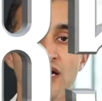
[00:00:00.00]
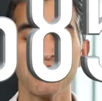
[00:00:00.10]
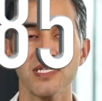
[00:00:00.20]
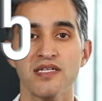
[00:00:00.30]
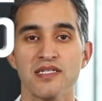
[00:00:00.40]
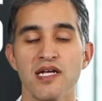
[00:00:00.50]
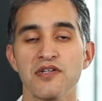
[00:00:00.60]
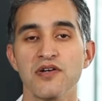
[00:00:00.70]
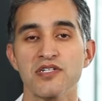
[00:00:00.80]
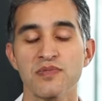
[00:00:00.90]
Come see us at
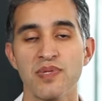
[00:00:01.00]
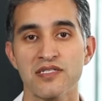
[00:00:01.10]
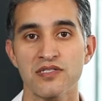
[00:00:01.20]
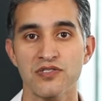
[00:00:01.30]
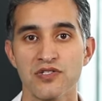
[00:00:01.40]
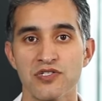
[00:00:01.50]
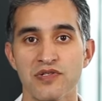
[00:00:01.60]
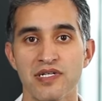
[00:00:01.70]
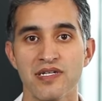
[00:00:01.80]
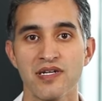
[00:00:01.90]
Dr. Garza Plastic
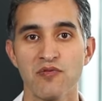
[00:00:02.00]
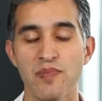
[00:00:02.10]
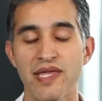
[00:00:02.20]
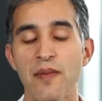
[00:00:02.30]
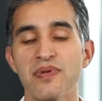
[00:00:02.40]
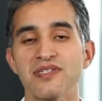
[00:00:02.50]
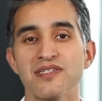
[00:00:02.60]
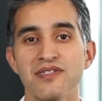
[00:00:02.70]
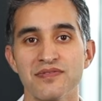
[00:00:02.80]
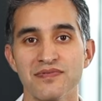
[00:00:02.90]
Surgery. We'd be happy to
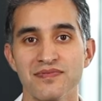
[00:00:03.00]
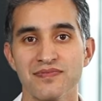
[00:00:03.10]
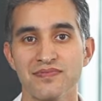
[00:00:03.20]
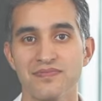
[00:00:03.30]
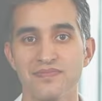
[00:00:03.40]
see you.